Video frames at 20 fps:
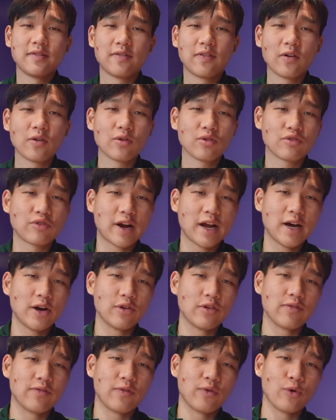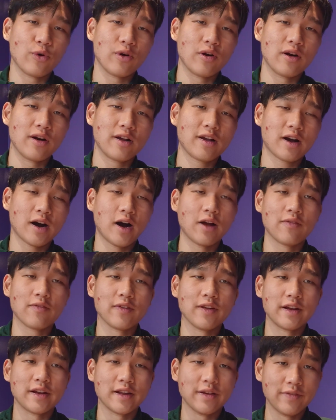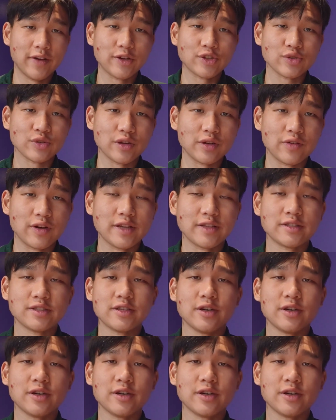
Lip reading: fertile ground for conflict eventually, right?